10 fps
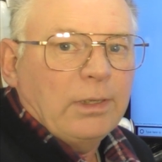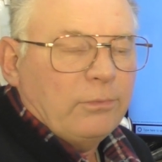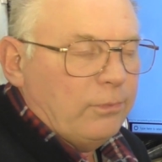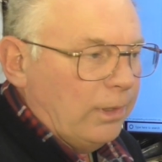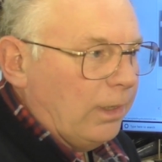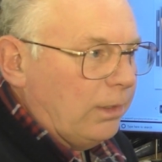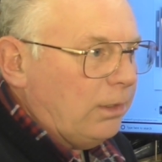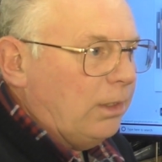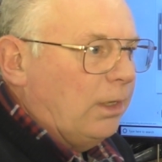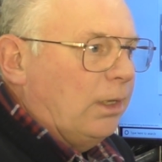that
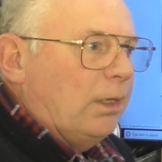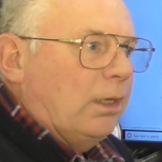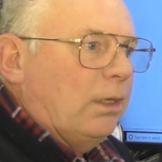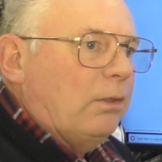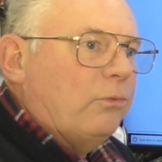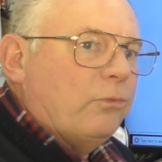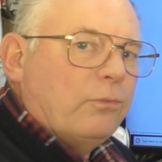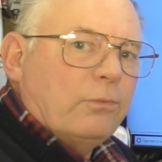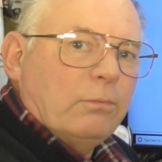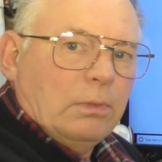today,
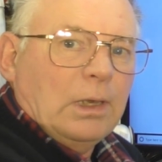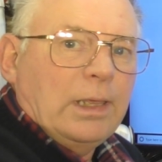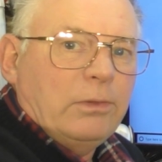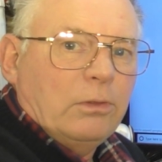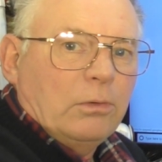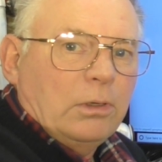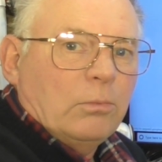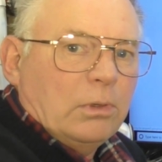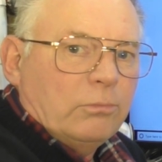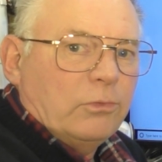is the lathe
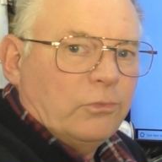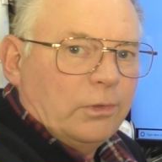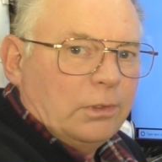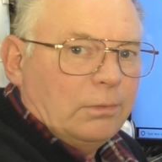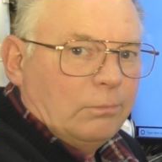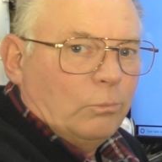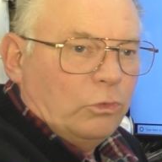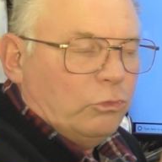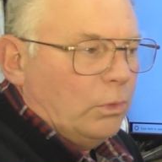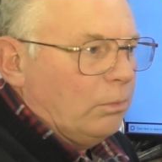unit when I've decided
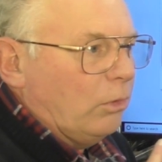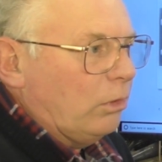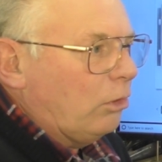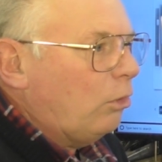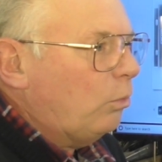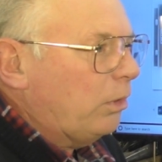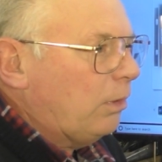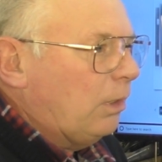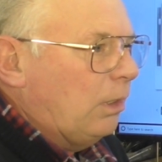which one I'm going to go with.